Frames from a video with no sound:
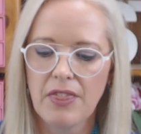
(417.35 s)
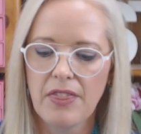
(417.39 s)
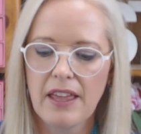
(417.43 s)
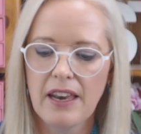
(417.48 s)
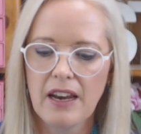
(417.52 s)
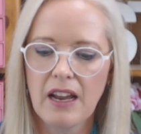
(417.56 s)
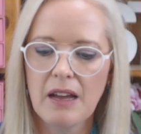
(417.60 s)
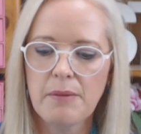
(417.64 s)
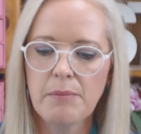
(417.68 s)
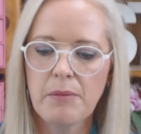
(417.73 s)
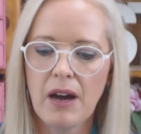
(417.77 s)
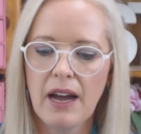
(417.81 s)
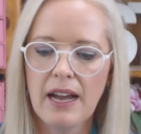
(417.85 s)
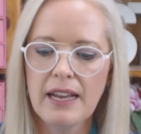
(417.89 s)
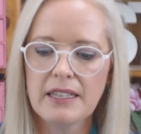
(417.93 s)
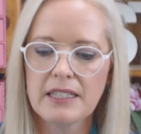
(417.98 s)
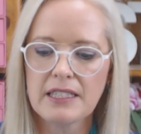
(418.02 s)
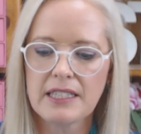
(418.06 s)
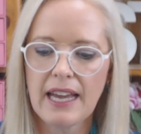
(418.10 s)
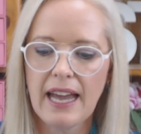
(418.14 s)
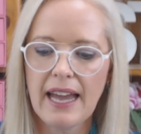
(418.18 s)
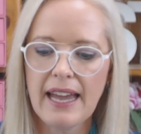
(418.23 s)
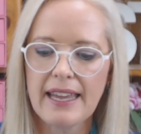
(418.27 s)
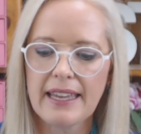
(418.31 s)
Then I
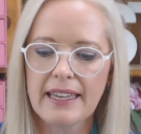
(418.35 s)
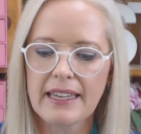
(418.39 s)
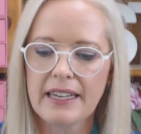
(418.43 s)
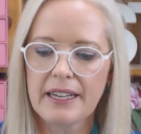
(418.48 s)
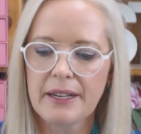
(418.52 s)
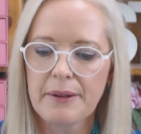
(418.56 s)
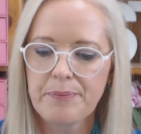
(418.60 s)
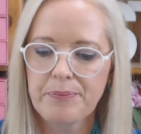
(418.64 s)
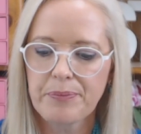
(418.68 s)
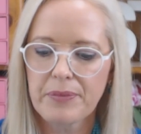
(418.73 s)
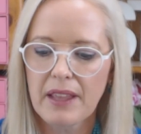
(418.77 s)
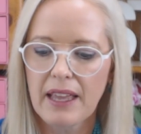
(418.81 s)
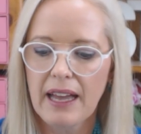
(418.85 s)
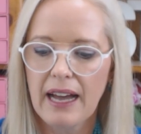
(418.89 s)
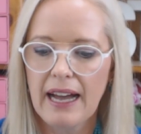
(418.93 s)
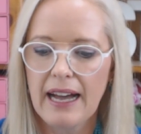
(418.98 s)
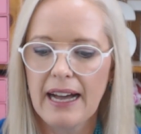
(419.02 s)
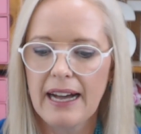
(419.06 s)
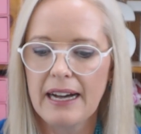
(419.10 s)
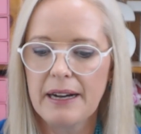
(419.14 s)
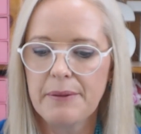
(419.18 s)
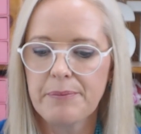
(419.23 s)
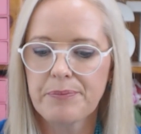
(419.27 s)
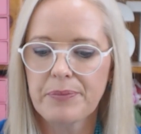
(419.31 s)
might take
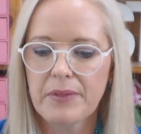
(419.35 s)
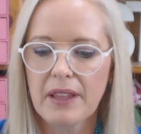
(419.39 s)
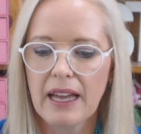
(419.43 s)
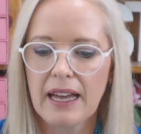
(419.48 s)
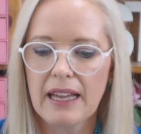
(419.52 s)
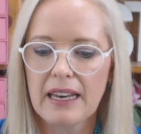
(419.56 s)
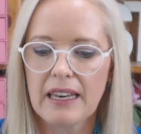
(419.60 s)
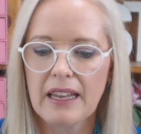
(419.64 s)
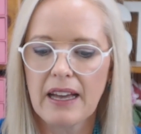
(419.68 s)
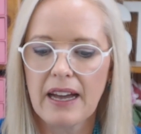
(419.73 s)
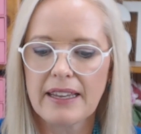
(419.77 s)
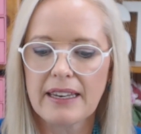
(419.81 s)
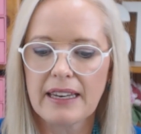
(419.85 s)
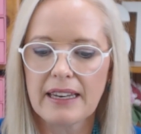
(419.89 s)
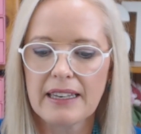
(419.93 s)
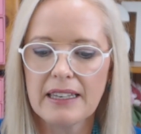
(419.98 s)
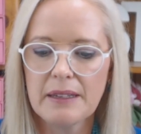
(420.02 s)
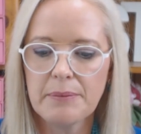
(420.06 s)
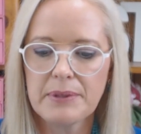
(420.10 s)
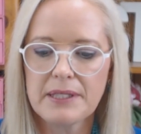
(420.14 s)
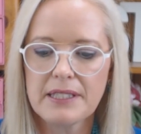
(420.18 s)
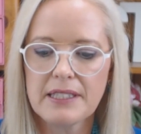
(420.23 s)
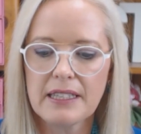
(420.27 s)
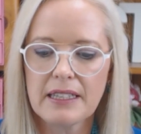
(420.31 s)
a lighter
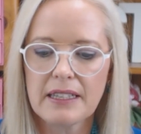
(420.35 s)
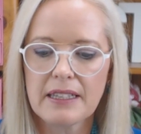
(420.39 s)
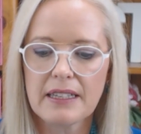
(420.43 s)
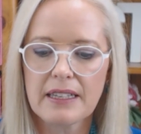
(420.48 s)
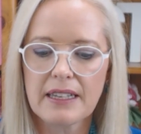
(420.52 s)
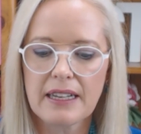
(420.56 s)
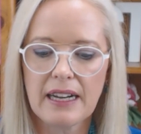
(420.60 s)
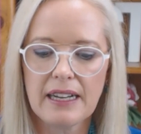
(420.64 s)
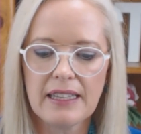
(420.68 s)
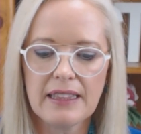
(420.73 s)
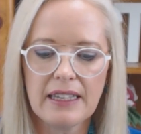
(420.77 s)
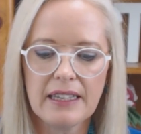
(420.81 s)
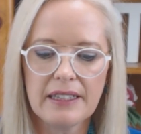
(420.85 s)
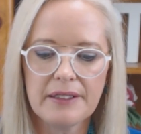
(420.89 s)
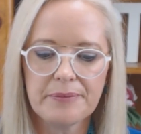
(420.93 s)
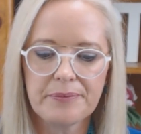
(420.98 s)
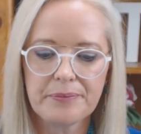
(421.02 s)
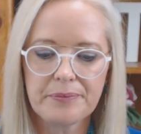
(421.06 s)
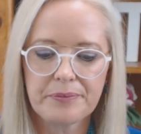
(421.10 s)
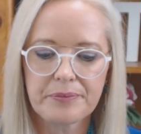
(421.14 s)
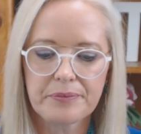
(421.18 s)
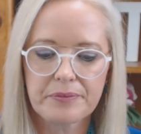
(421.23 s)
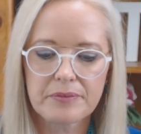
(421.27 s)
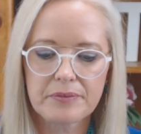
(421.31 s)
lipstick color